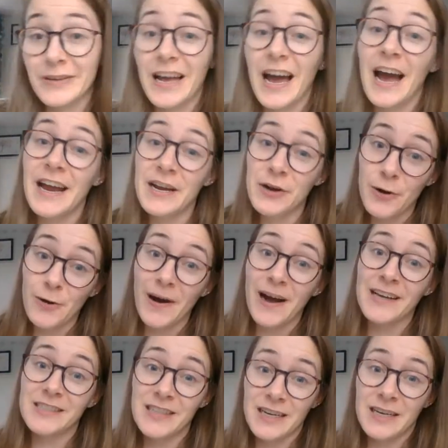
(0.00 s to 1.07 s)
I know I
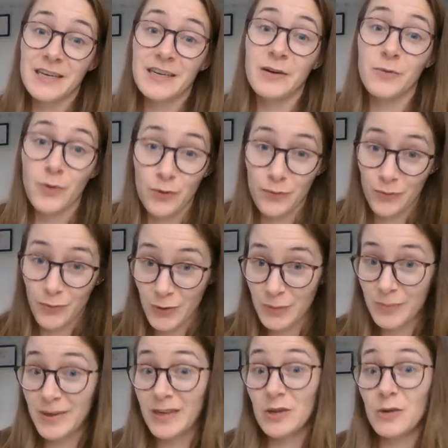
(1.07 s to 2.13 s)
said there wouldn't
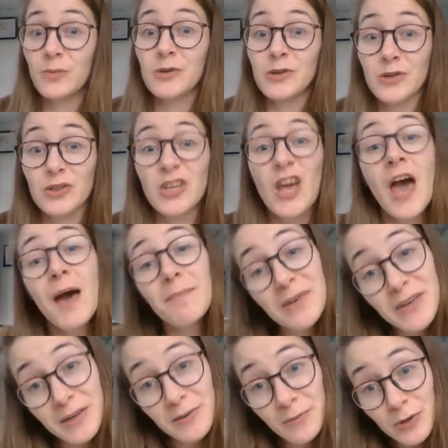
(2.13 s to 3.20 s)
be no more socks, but
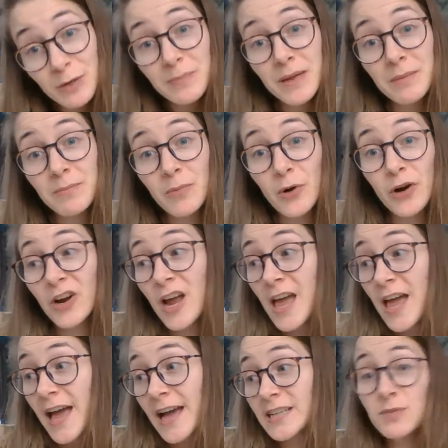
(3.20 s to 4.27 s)
there would be more
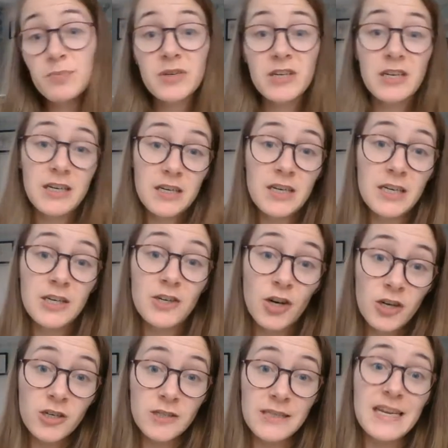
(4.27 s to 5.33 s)
handspun
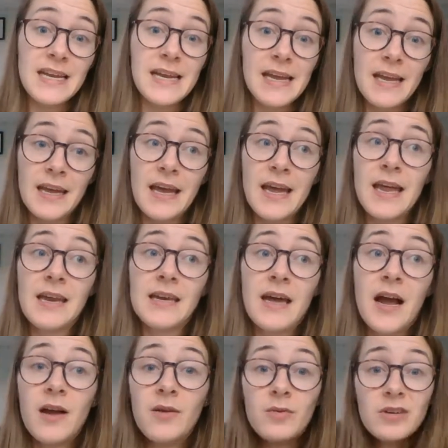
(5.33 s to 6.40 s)
yarn knitting, and
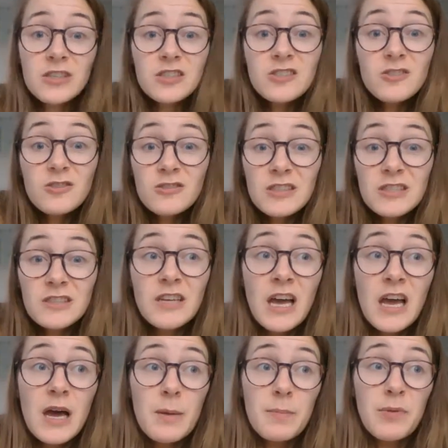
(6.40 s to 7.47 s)
I wanted to knit
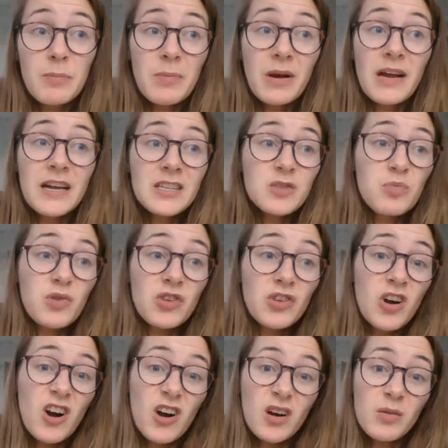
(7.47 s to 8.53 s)
with my handspun
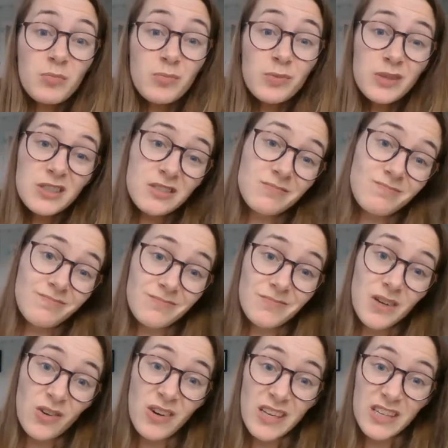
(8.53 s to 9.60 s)
yarn, but
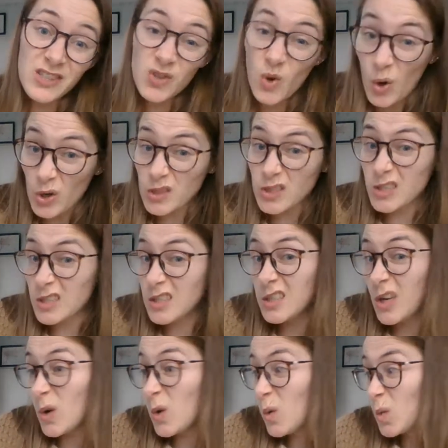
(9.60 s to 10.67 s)
only socks.
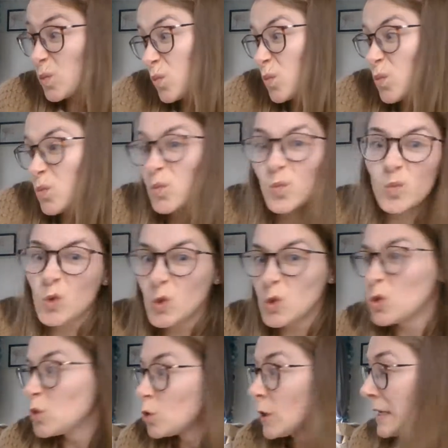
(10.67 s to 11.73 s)
So
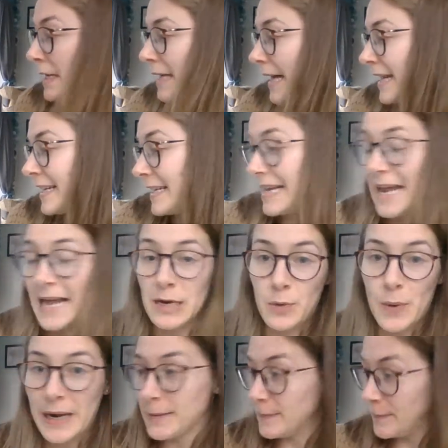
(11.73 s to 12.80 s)
I did it
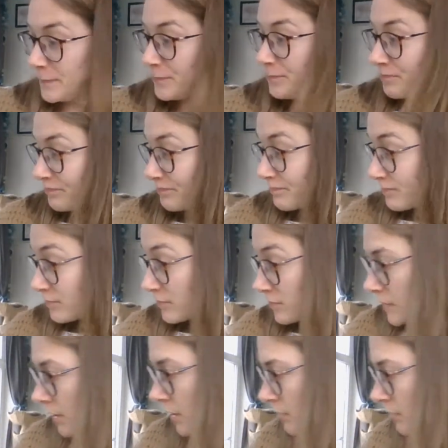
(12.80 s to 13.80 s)
anyway. Yeah.